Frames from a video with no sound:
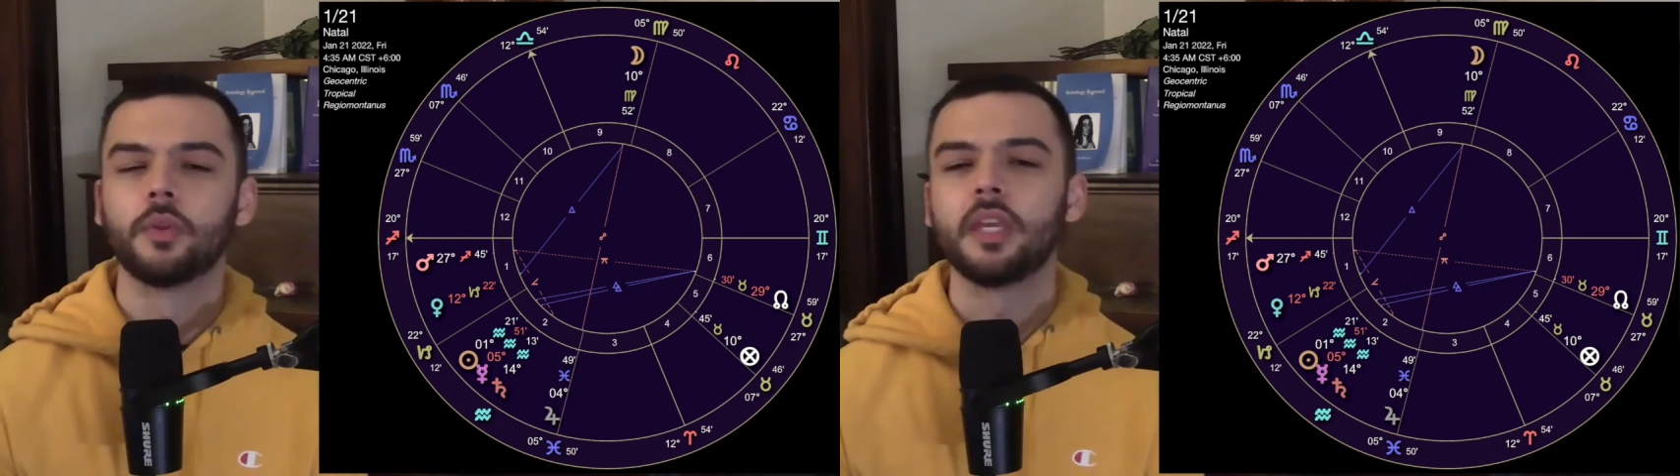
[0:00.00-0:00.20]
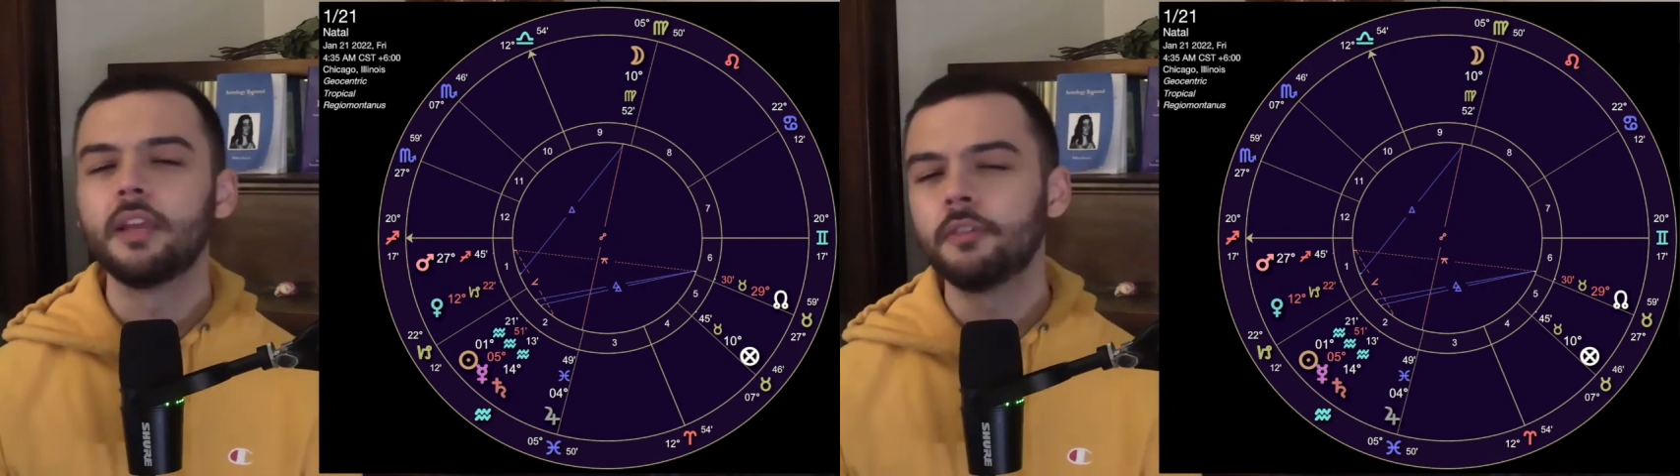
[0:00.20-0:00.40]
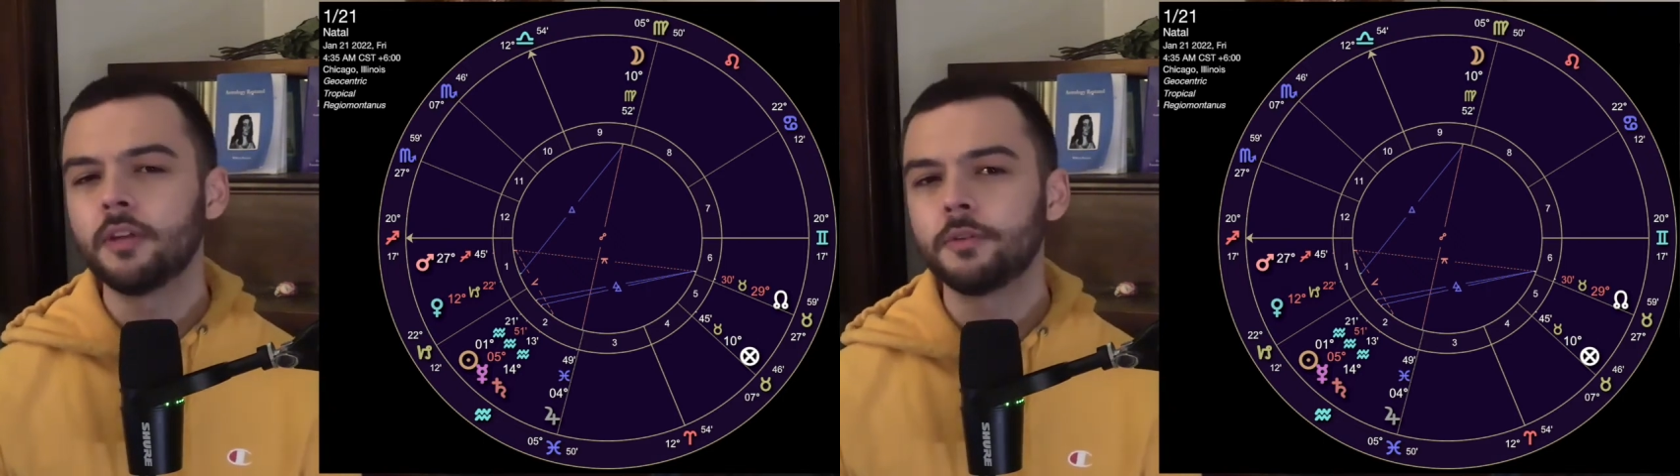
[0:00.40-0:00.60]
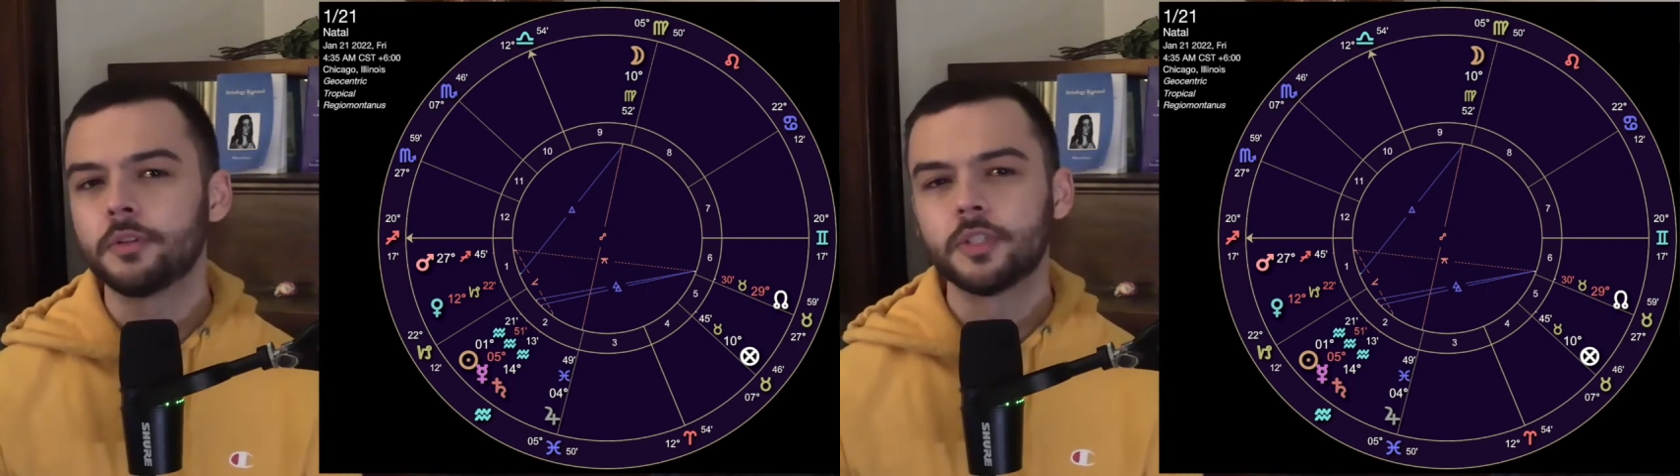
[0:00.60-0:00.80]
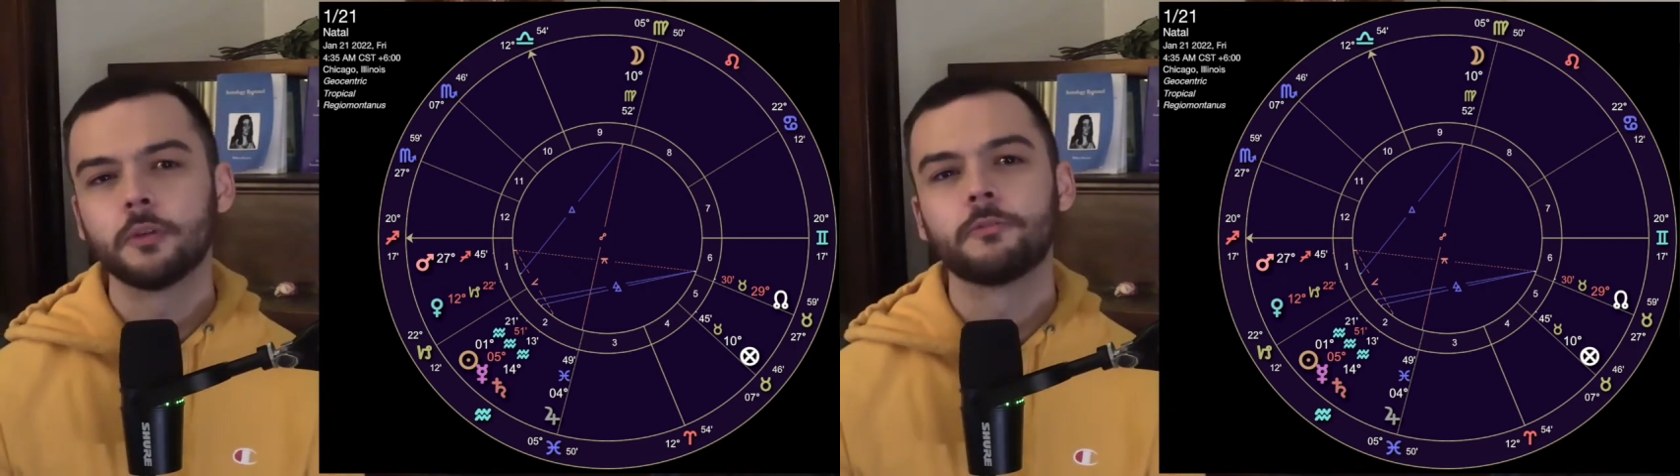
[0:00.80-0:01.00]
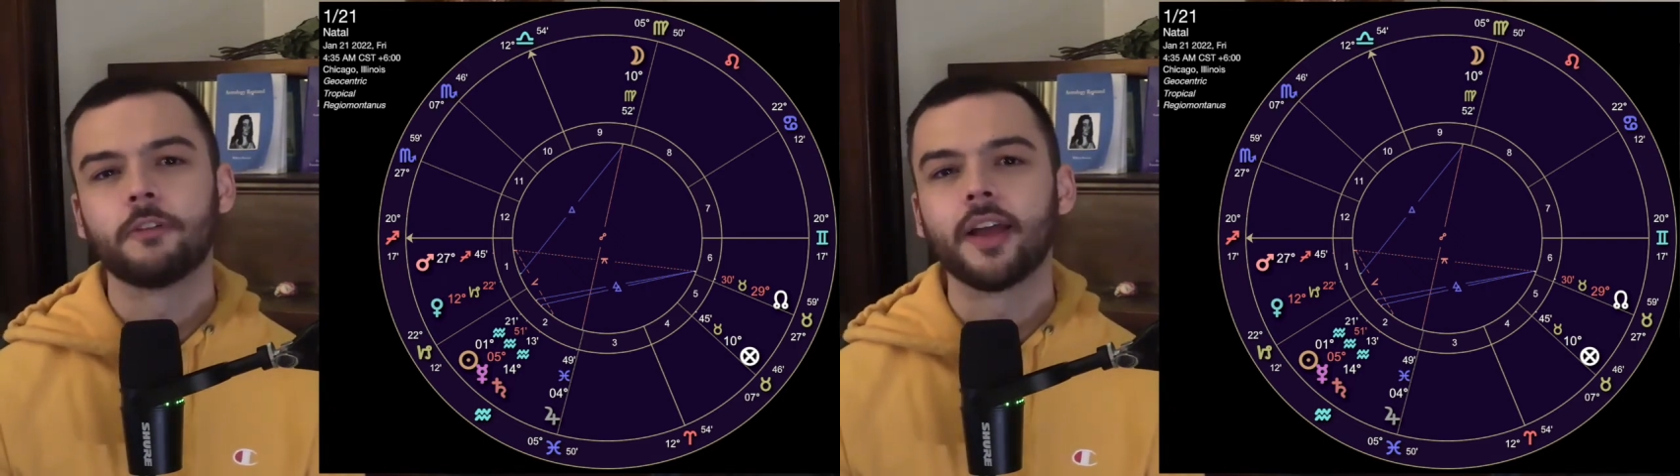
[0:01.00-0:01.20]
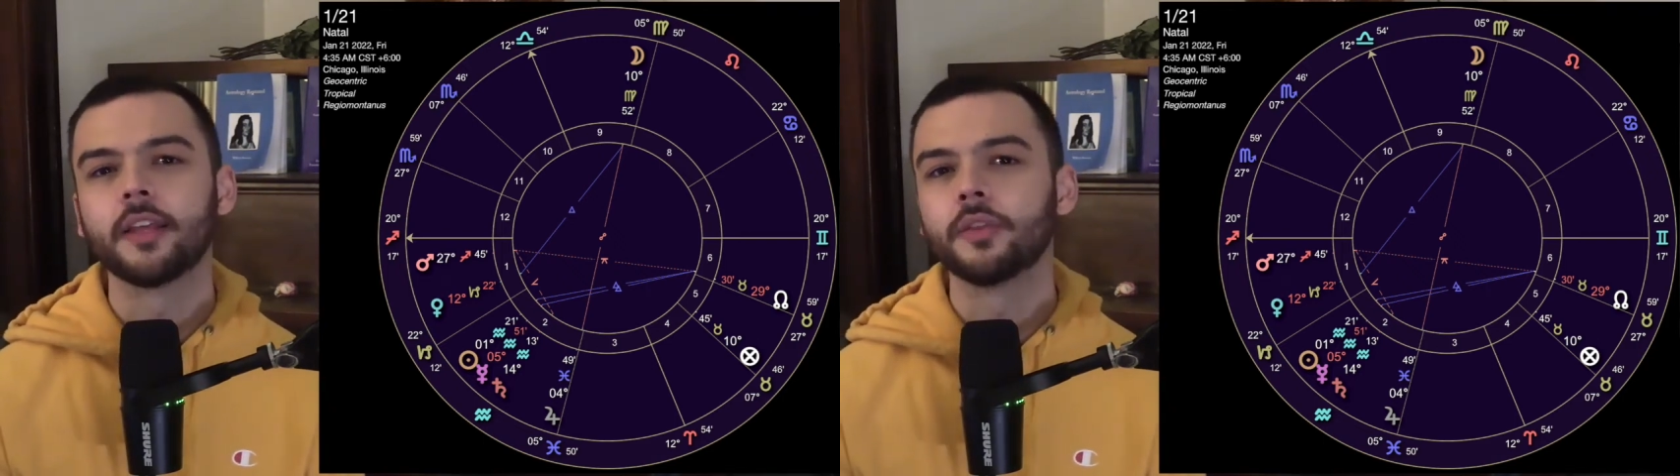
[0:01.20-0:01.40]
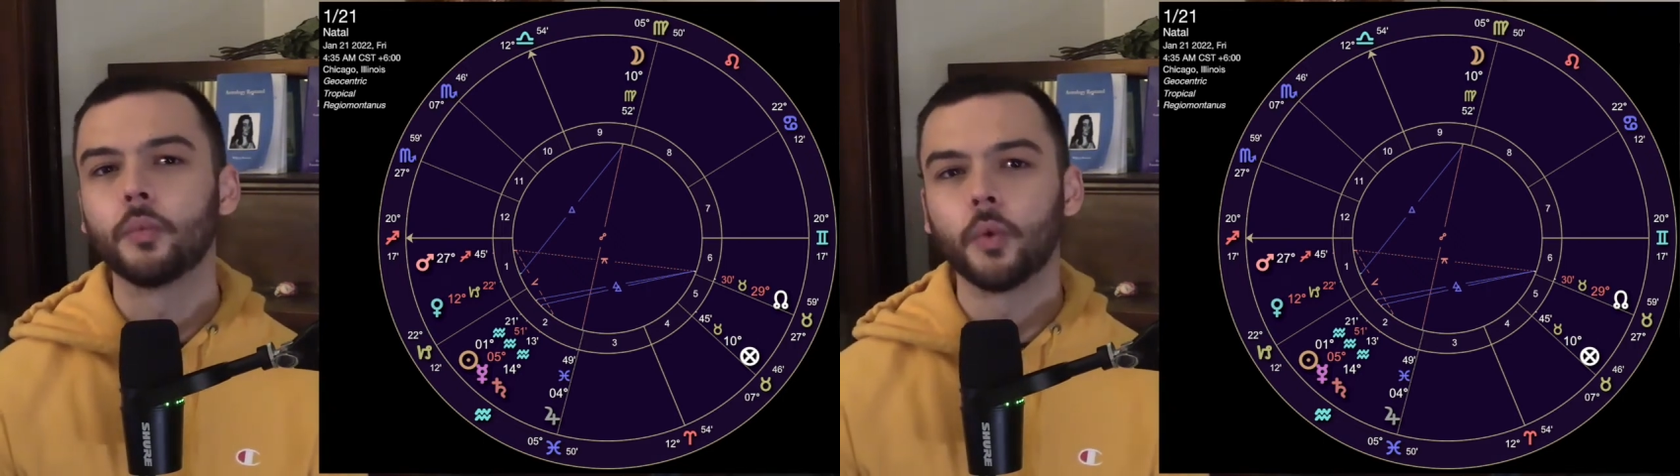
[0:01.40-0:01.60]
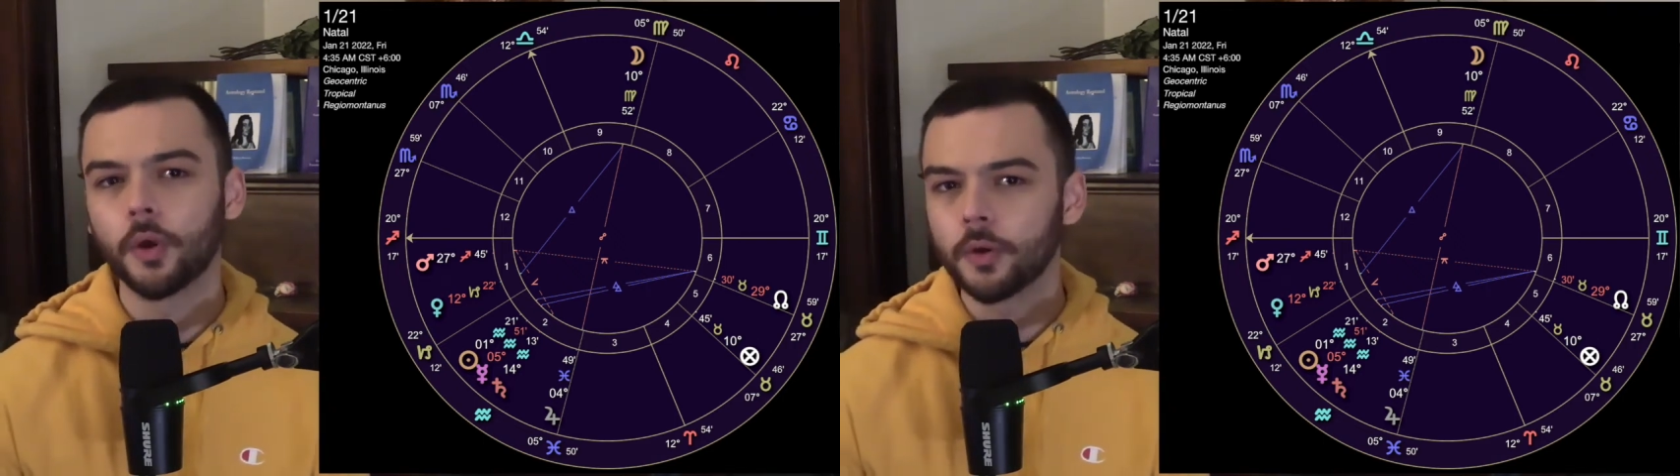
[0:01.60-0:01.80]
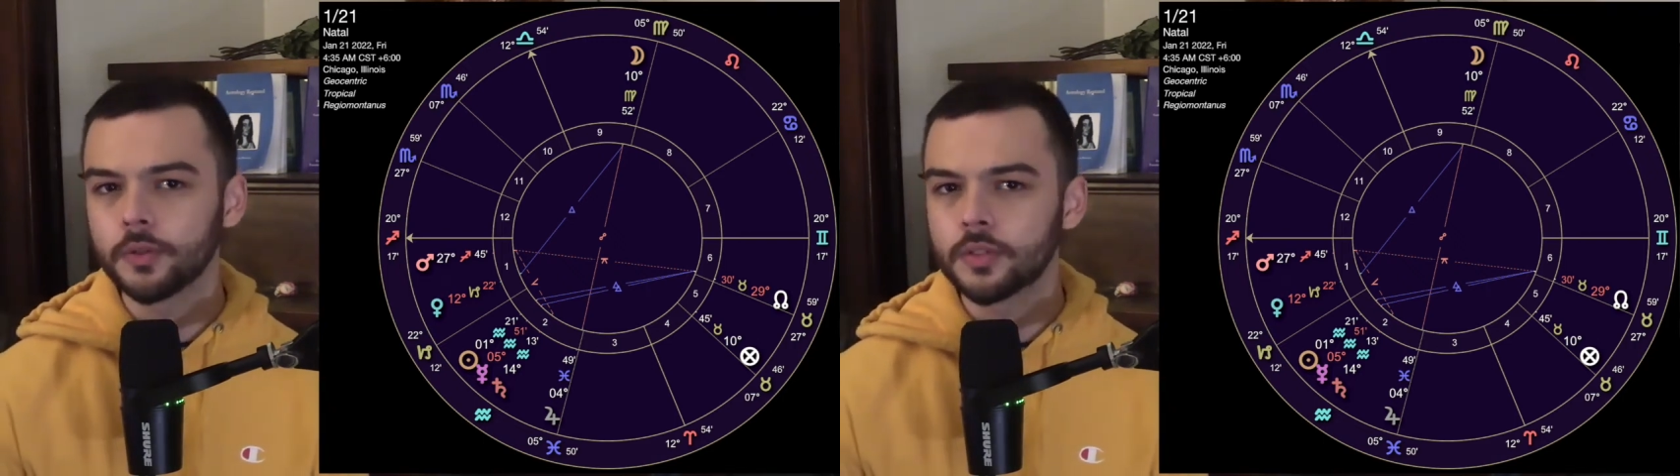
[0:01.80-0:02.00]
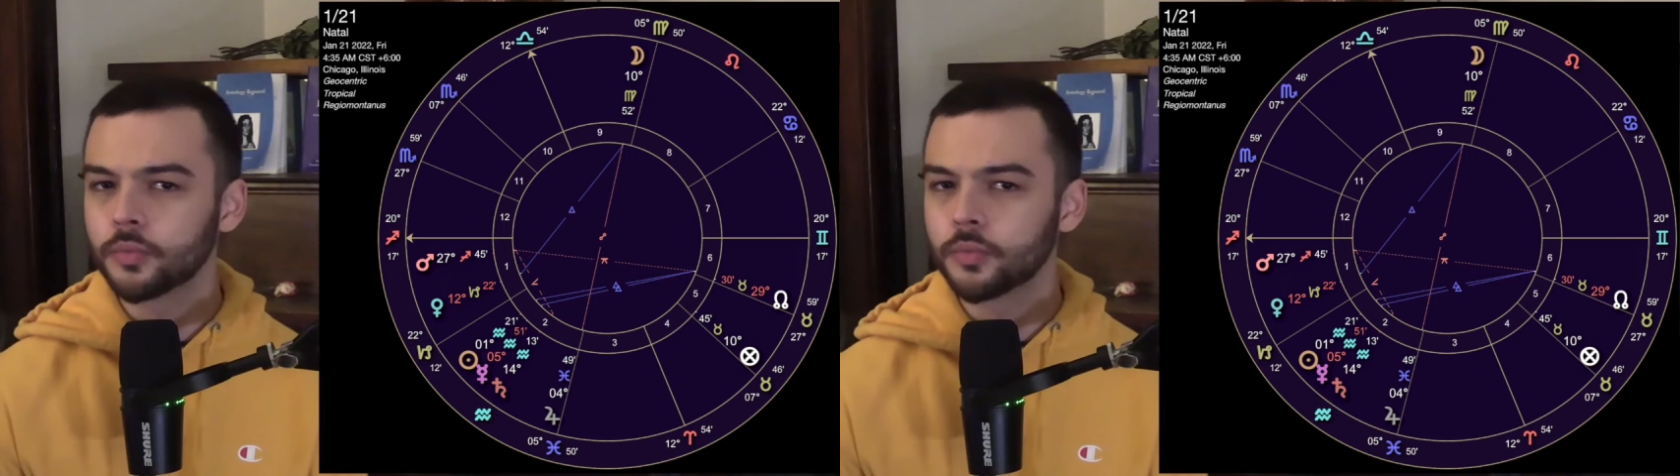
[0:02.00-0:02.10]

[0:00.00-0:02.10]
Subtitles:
Even if you're still finding the words